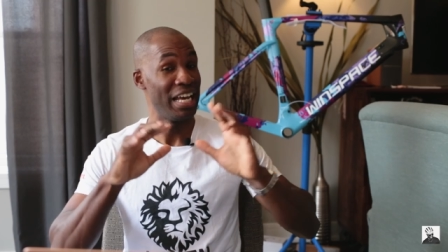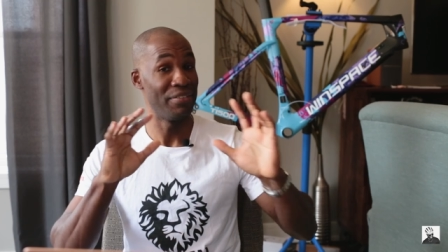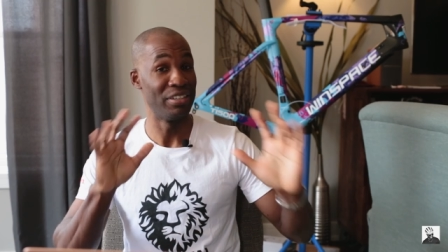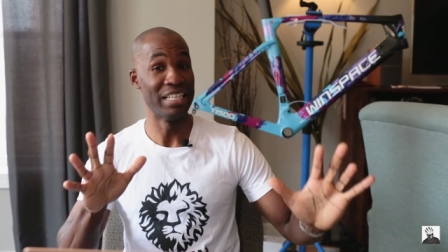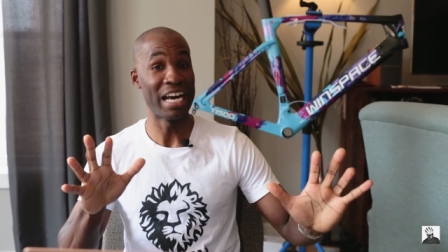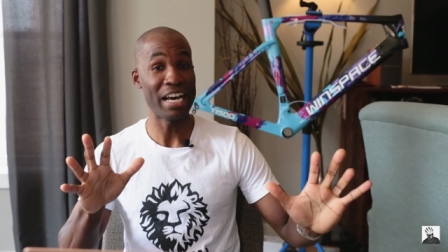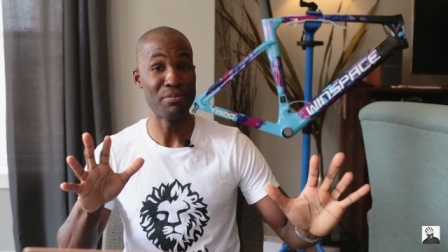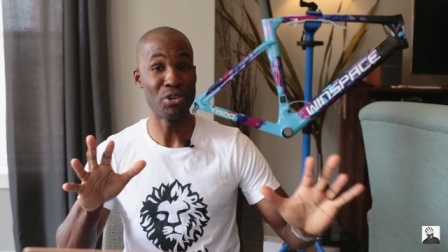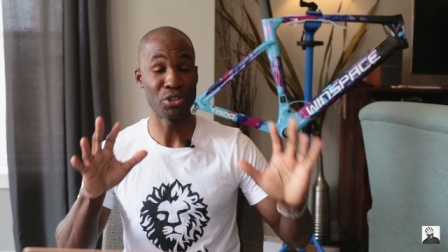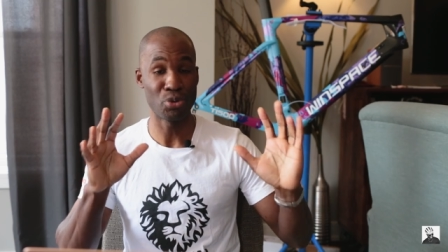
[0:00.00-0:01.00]
I have a lot
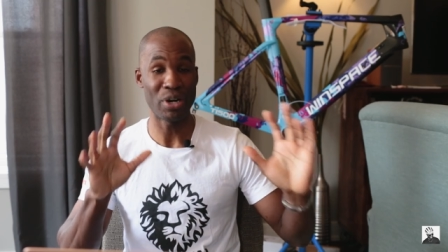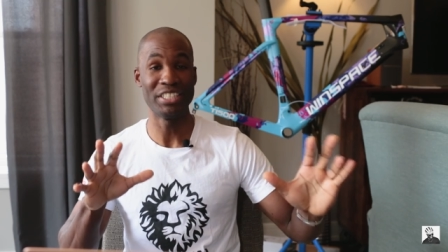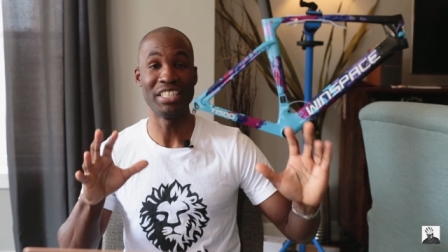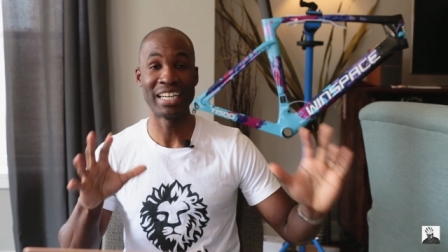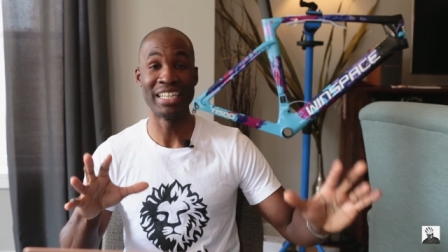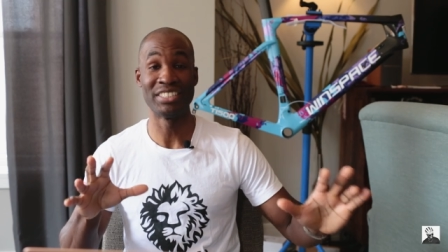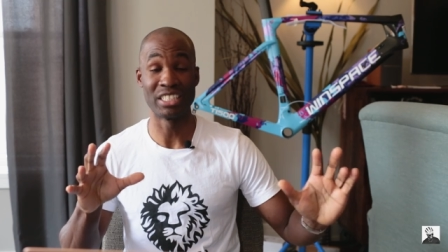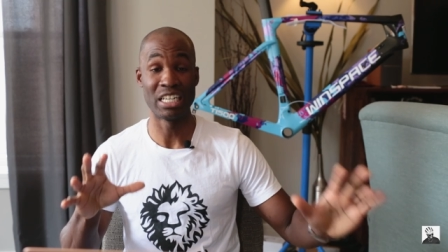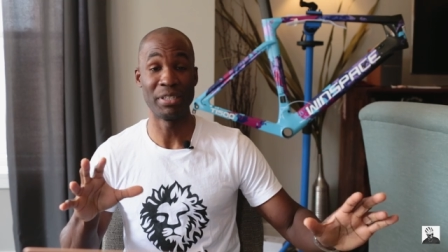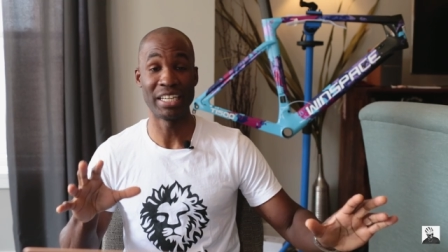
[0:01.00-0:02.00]
more quality
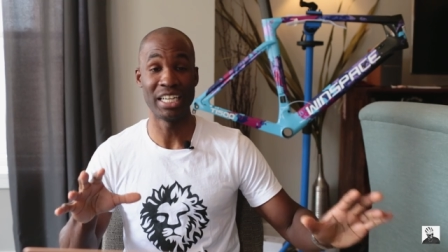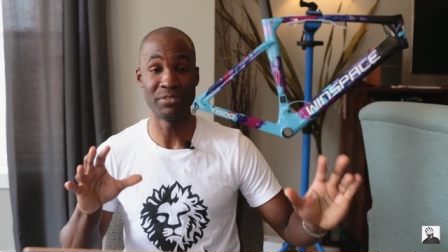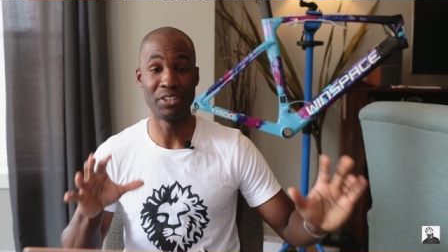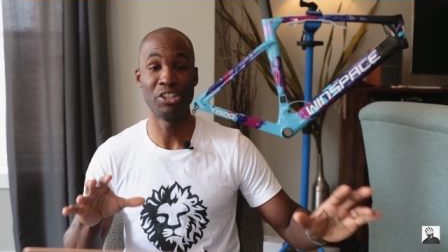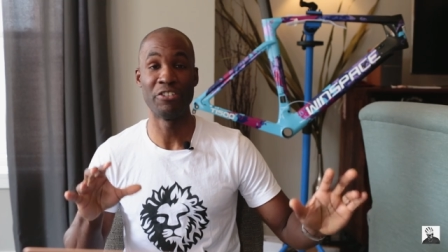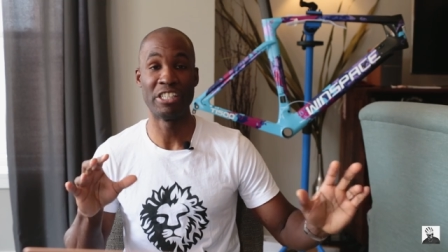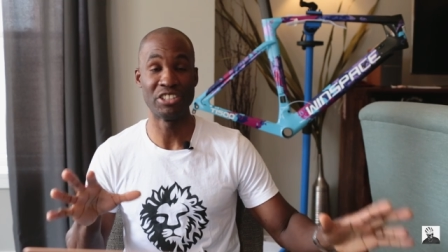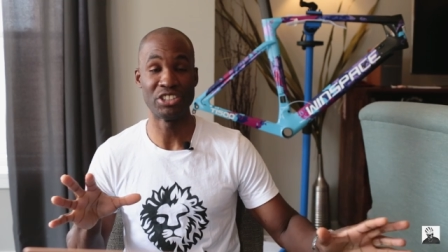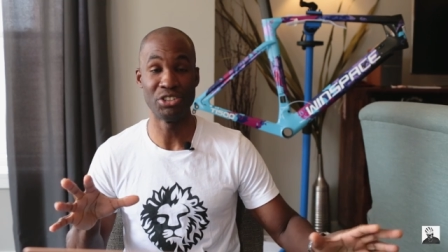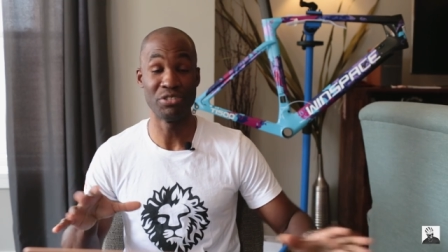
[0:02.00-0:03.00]
content coming guys very,
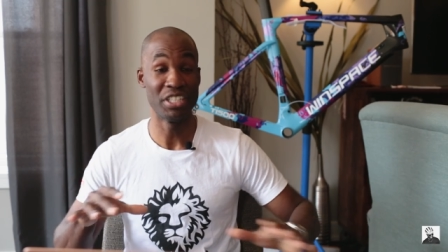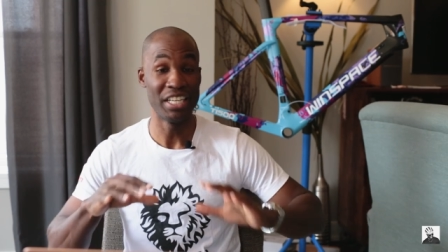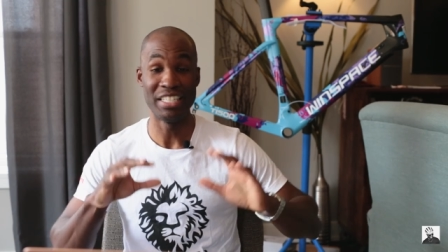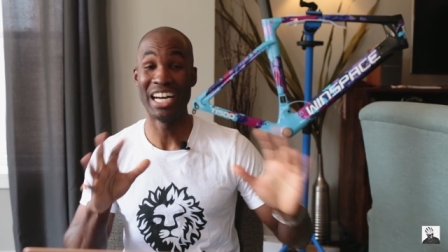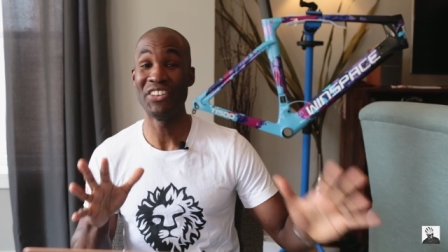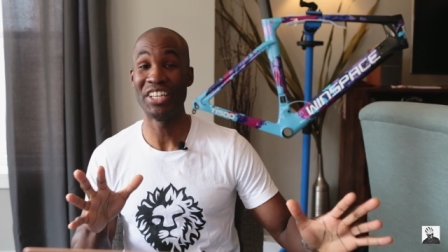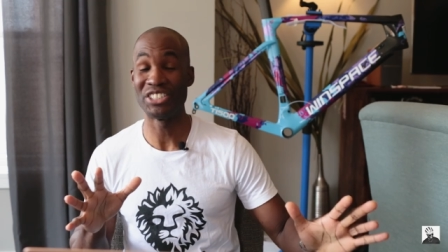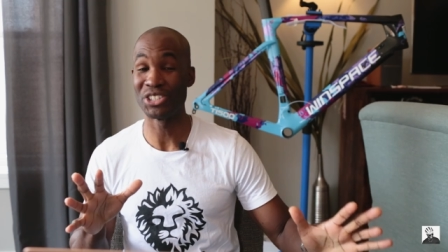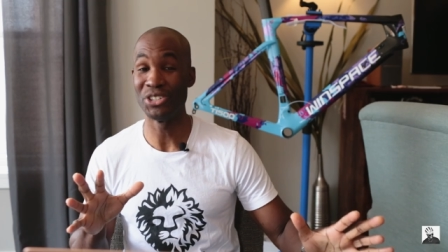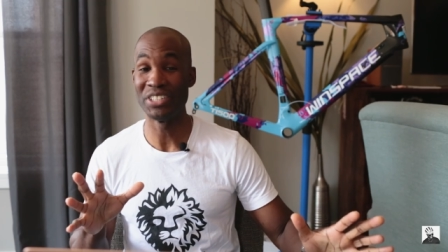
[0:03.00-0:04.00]
very soon. Now that
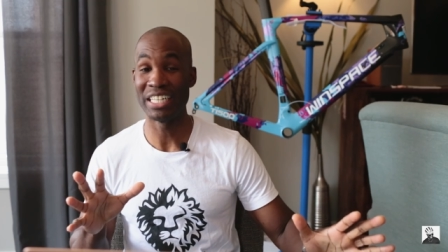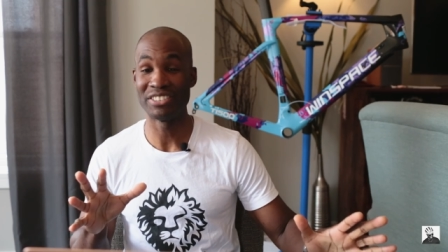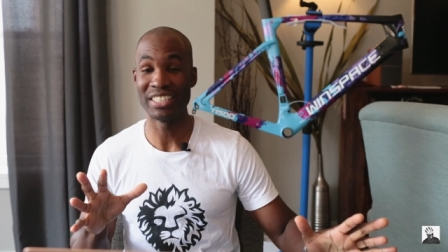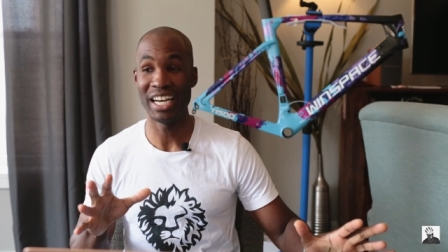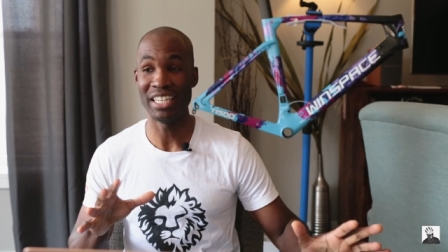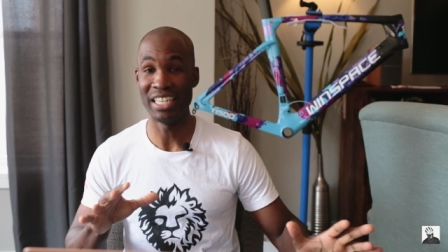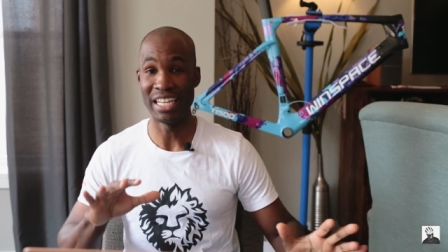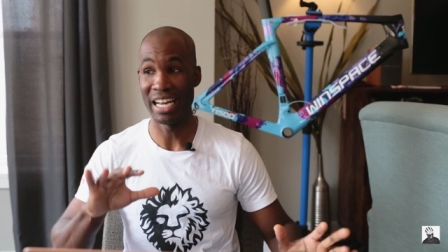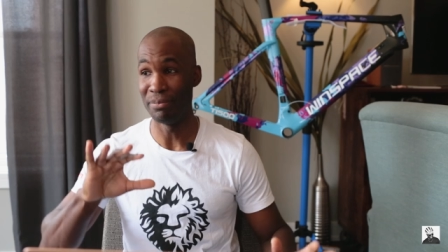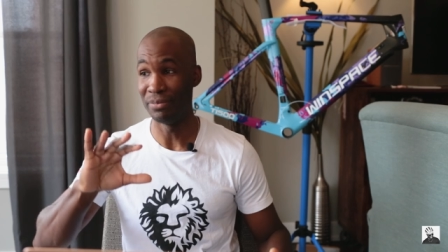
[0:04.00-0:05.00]
it's cold outside
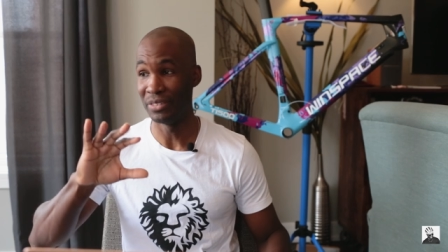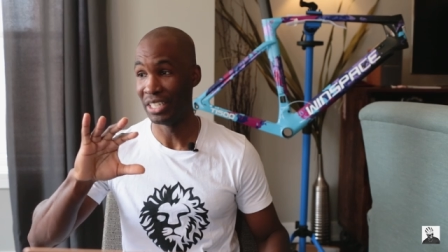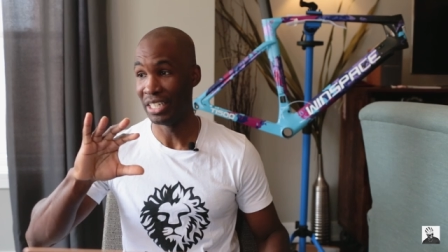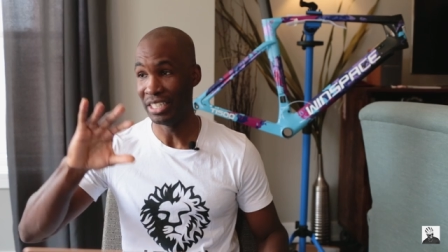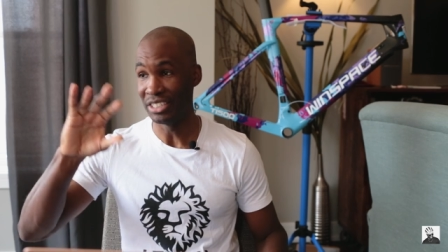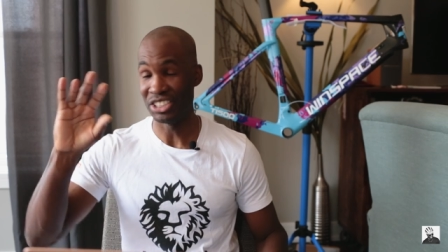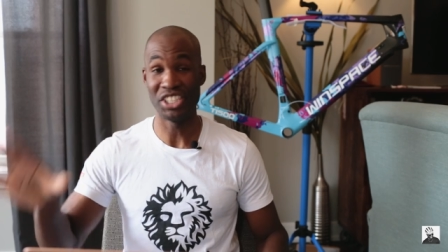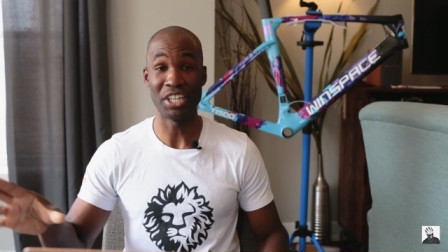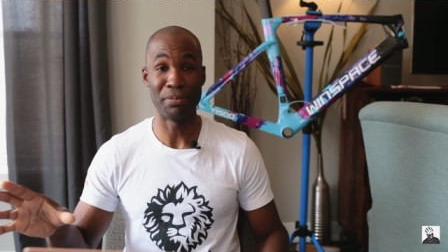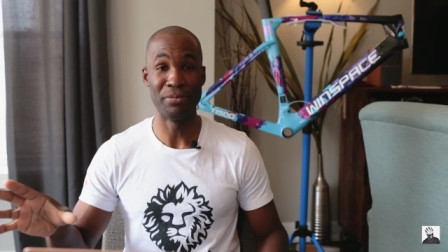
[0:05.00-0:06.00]
and I'm
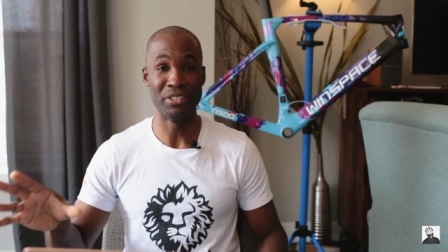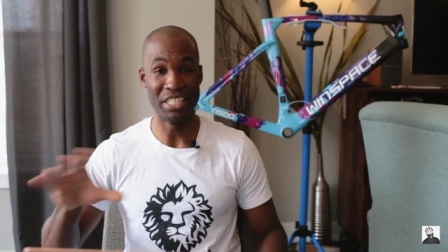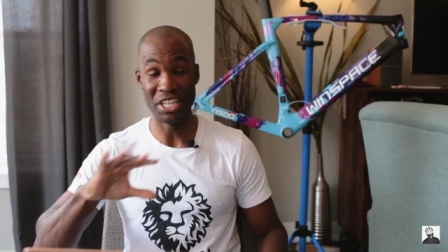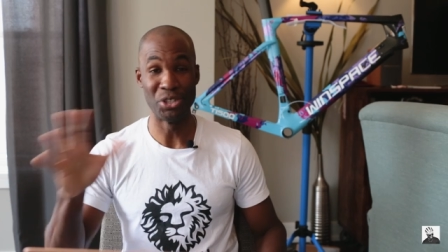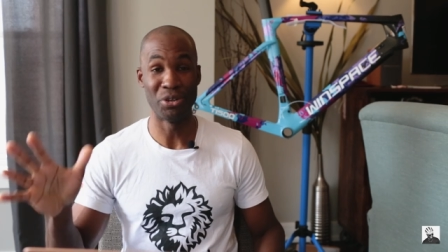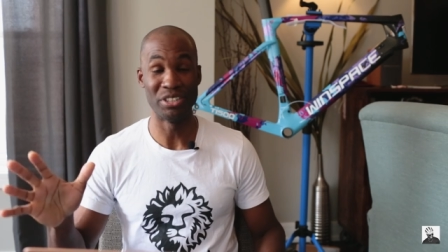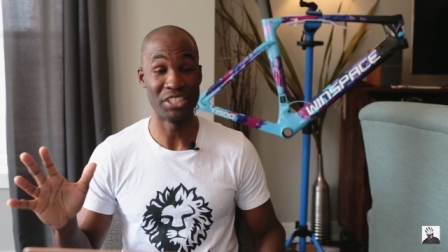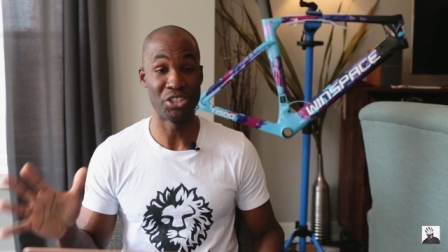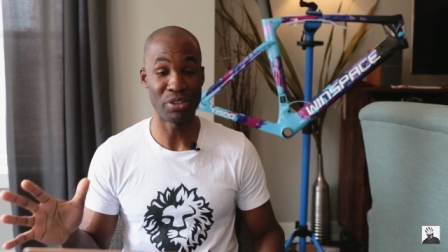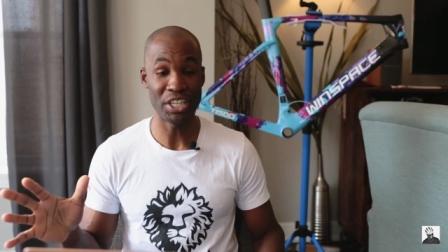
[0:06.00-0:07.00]
stuck indoors
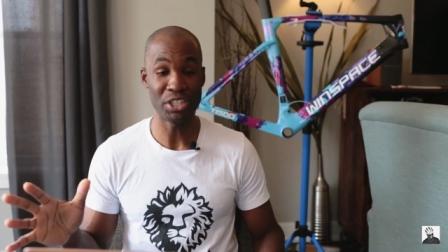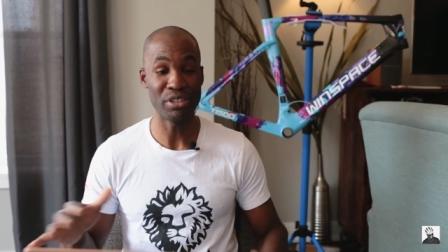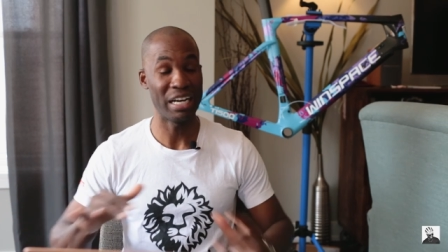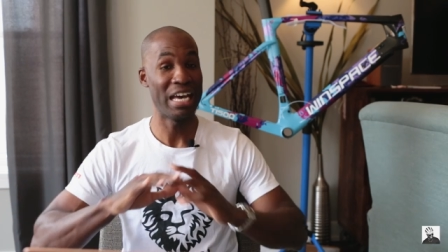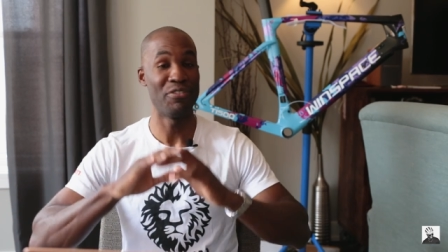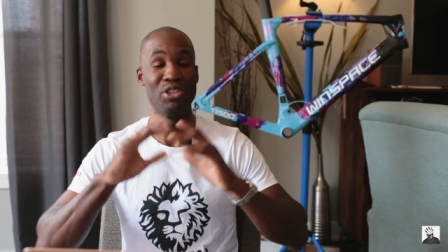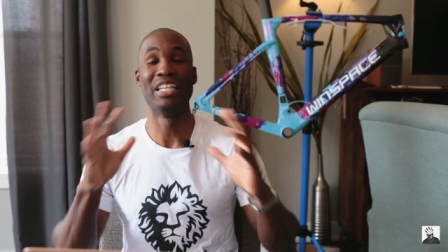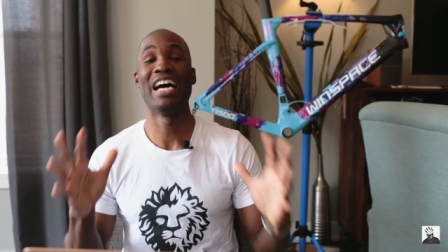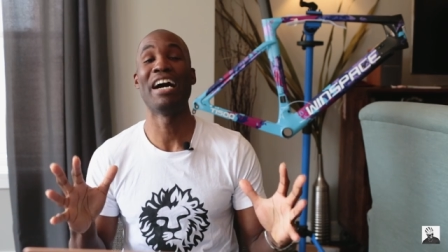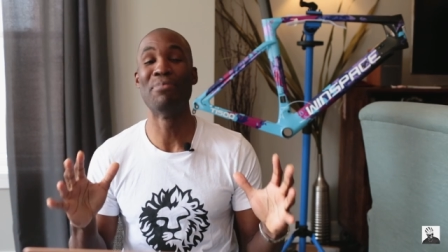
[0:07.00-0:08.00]
on the trainer, I have a
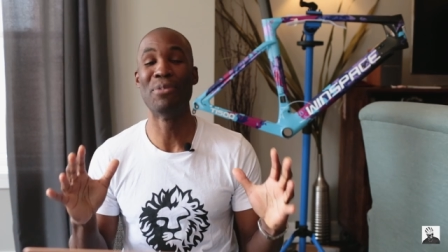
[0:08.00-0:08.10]
lot